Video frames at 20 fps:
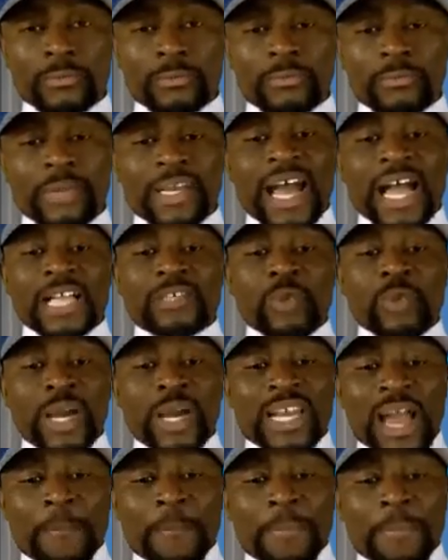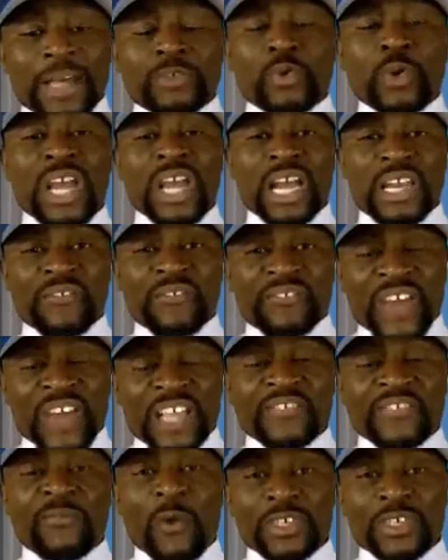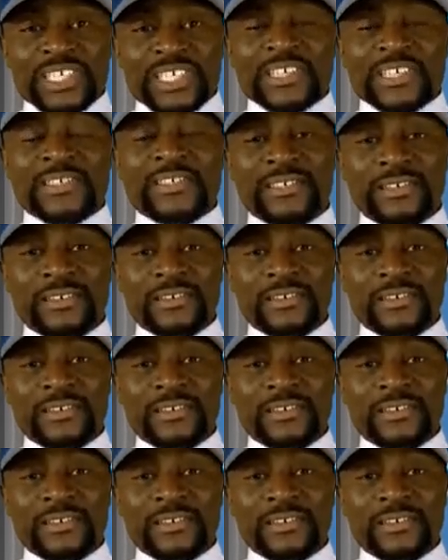That's why the Amazonia Defense Forces